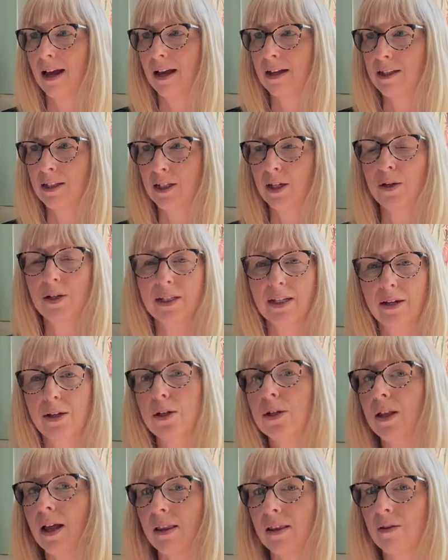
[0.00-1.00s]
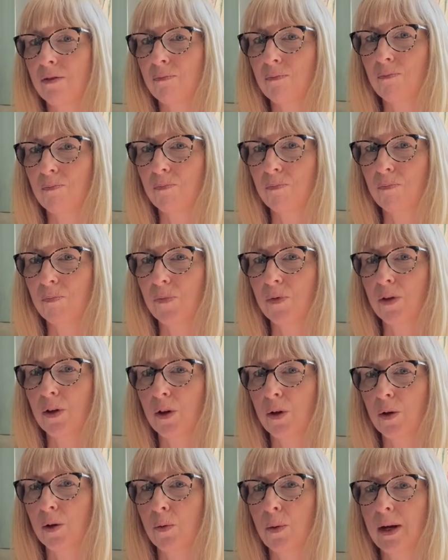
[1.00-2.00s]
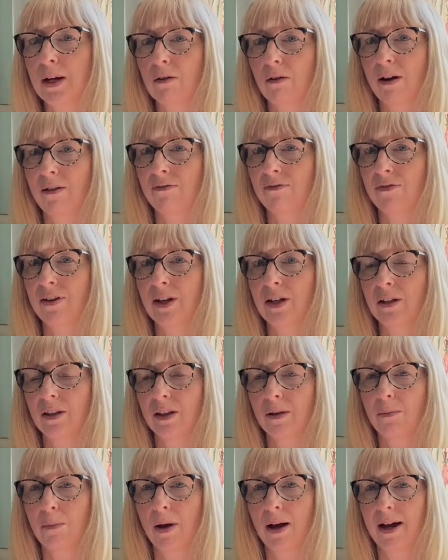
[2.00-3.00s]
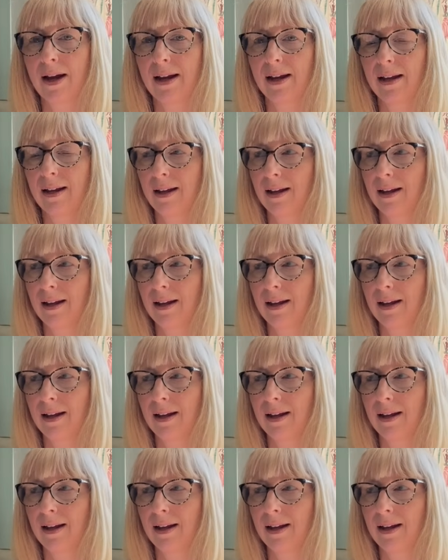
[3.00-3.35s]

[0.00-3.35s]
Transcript: as soon as I do that, the quicker I feel that my